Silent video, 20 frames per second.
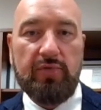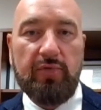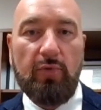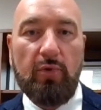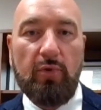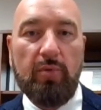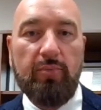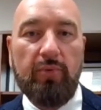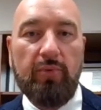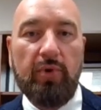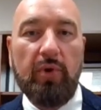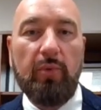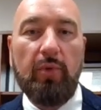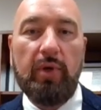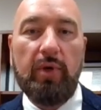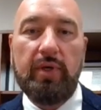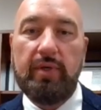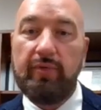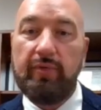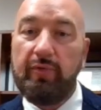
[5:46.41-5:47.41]

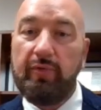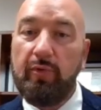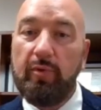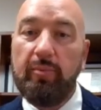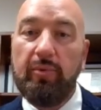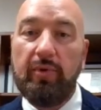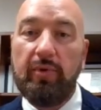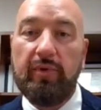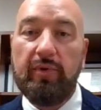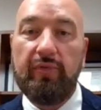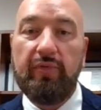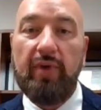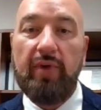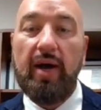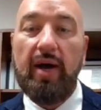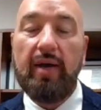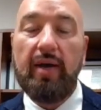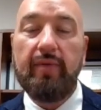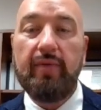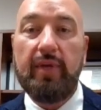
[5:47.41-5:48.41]
4.1 to
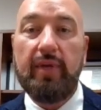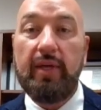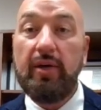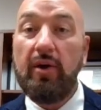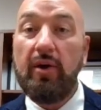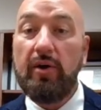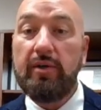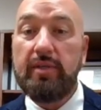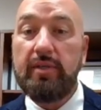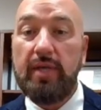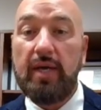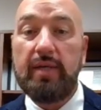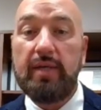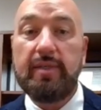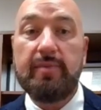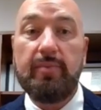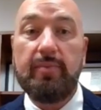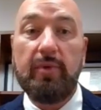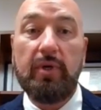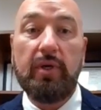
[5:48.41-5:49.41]
4.5 in our
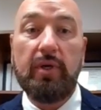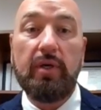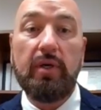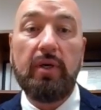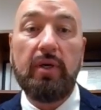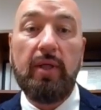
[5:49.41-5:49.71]
textbook